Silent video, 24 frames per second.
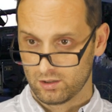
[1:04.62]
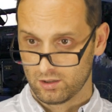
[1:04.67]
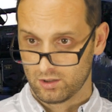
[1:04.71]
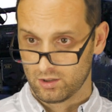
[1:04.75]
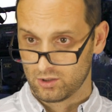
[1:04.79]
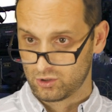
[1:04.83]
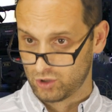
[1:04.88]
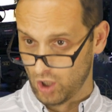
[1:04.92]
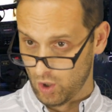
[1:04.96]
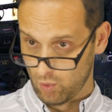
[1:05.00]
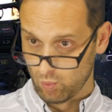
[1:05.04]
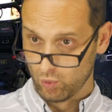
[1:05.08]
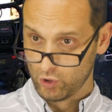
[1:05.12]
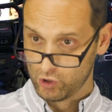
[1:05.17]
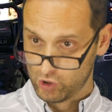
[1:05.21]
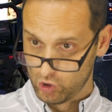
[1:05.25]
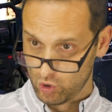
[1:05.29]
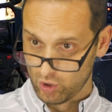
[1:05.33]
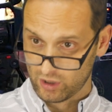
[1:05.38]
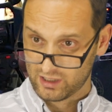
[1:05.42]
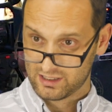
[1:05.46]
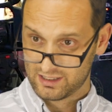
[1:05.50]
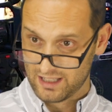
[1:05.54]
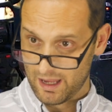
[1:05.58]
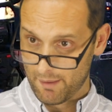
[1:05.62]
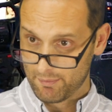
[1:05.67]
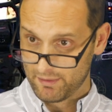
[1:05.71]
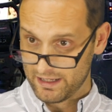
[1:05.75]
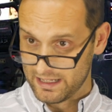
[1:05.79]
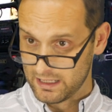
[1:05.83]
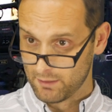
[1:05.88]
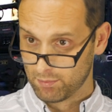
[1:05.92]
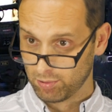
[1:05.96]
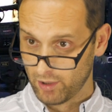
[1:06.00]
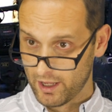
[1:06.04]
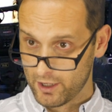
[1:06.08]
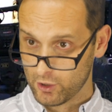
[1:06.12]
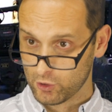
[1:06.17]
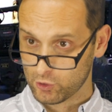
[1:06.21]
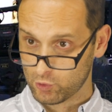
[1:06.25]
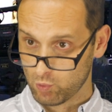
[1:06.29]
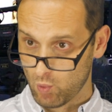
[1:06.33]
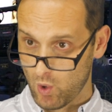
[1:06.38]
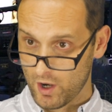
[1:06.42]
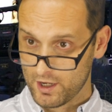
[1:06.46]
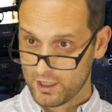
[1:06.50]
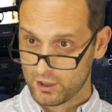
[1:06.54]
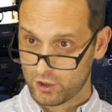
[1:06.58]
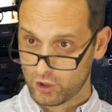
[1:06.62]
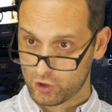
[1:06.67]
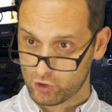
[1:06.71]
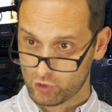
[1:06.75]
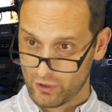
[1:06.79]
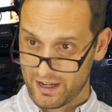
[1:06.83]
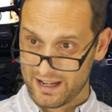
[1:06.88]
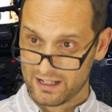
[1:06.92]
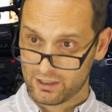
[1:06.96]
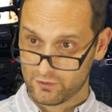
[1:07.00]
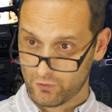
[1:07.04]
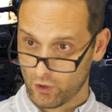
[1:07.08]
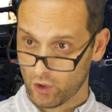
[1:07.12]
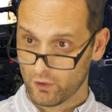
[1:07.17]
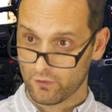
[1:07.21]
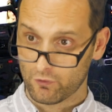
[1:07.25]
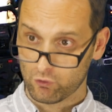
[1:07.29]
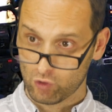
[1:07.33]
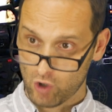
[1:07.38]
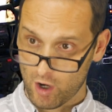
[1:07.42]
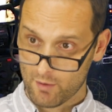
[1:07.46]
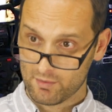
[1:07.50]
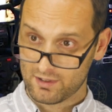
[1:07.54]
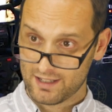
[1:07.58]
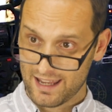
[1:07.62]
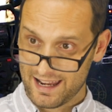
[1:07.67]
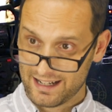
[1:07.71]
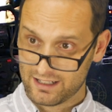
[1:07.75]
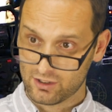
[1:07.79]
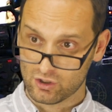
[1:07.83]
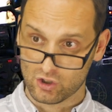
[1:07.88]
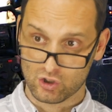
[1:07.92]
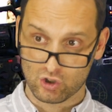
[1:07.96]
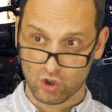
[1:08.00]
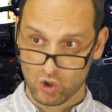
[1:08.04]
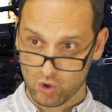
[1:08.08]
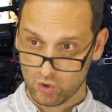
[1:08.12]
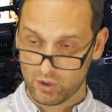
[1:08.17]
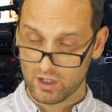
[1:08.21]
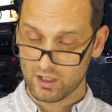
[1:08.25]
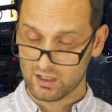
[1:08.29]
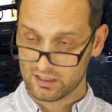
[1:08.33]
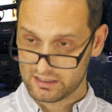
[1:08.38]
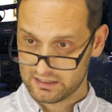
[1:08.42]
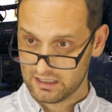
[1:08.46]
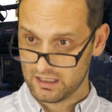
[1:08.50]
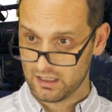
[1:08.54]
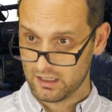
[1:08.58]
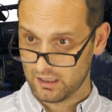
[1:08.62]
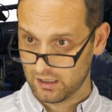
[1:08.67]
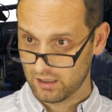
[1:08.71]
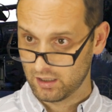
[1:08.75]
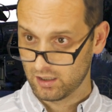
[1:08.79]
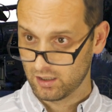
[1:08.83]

So would you accept any players wanting to transfer from Texas to Tennessee?